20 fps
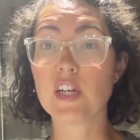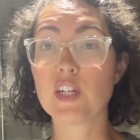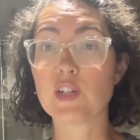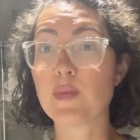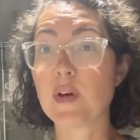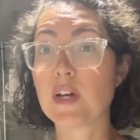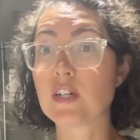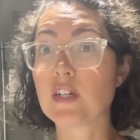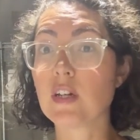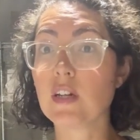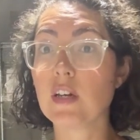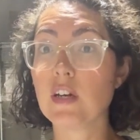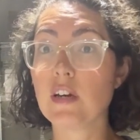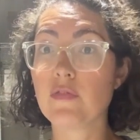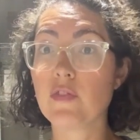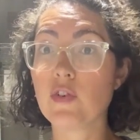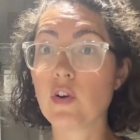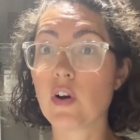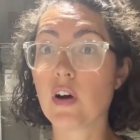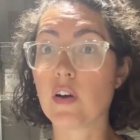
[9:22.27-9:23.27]
especially
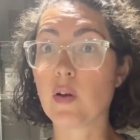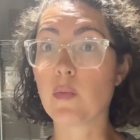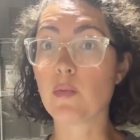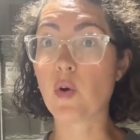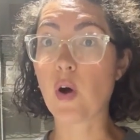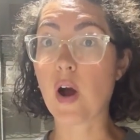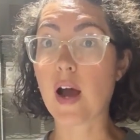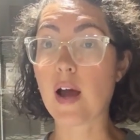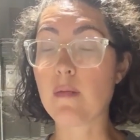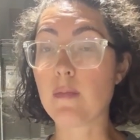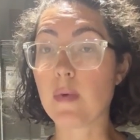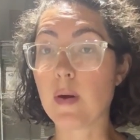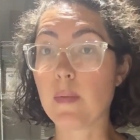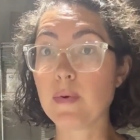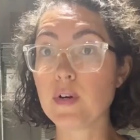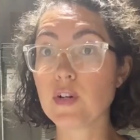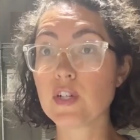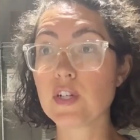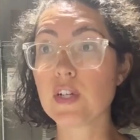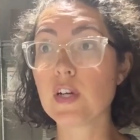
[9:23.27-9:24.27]
if you're on a Prime
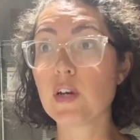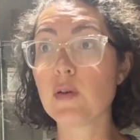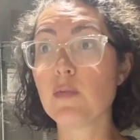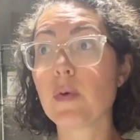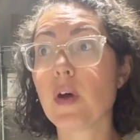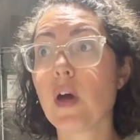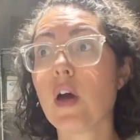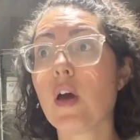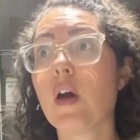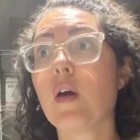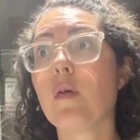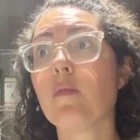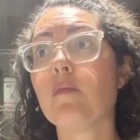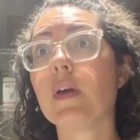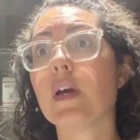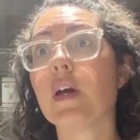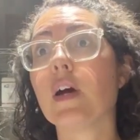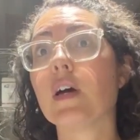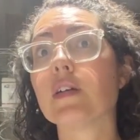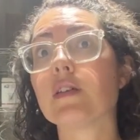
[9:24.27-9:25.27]
membership,
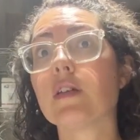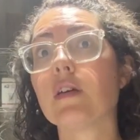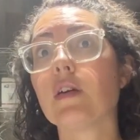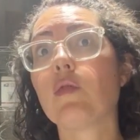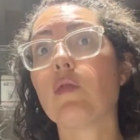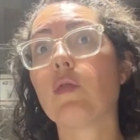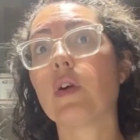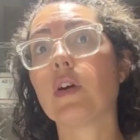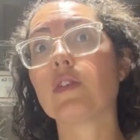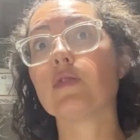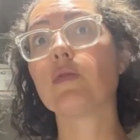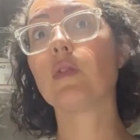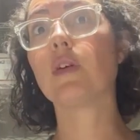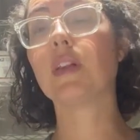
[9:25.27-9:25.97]
because they're going to